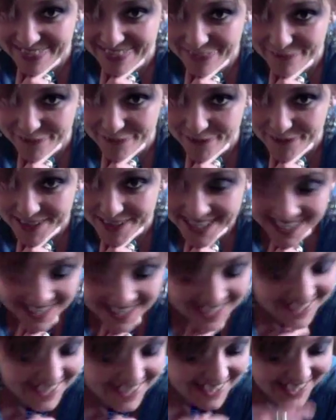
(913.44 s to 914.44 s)
through it.
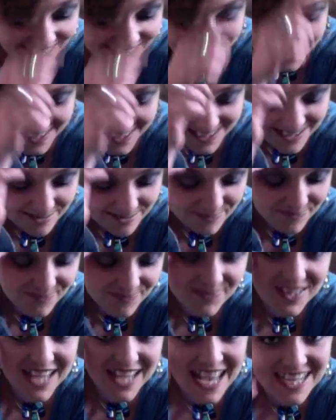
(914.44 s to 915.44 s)

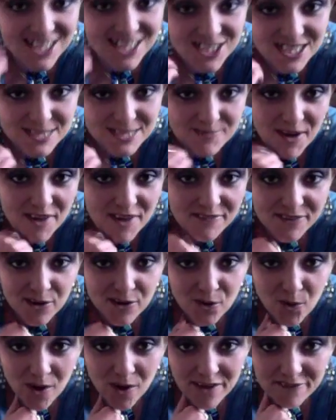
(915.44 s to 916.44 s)
Energies might feel
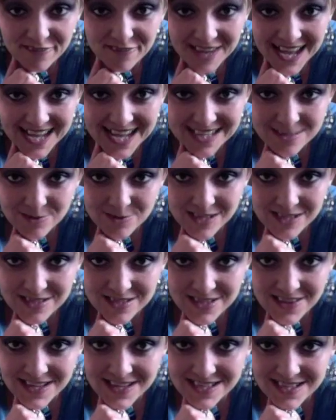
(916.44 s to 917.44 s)
quite flat as well,
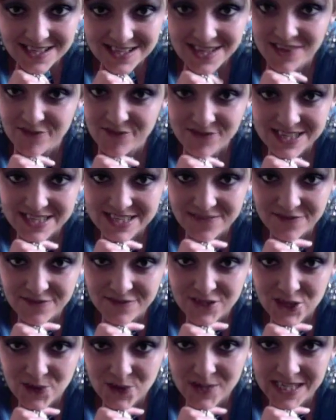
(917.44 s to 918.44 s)
so that's another reason for
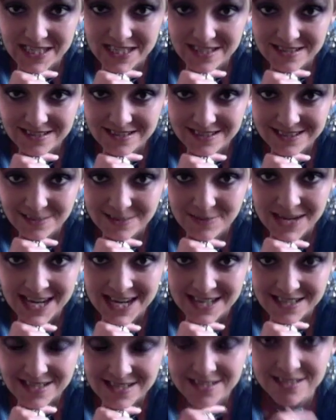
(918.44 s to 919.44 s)
doing some
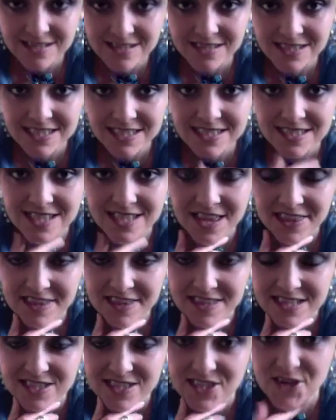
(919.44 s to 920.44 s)
exercise. I
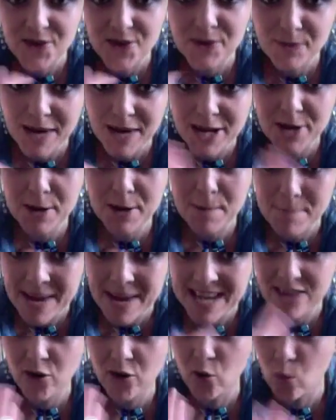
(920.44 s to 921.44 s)
think that's the only way you can
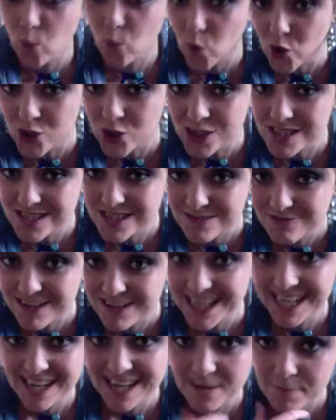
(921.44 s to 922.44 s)
make your wand
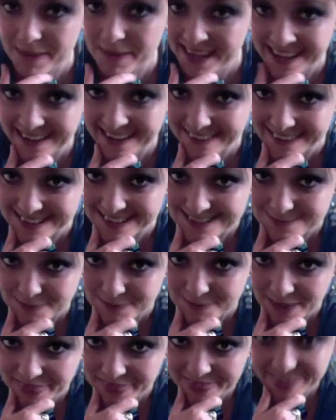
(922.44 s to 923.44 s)
really appear this
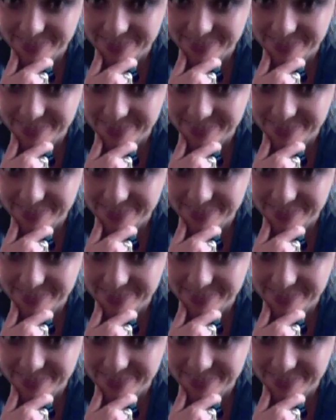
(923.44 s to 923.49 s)
month,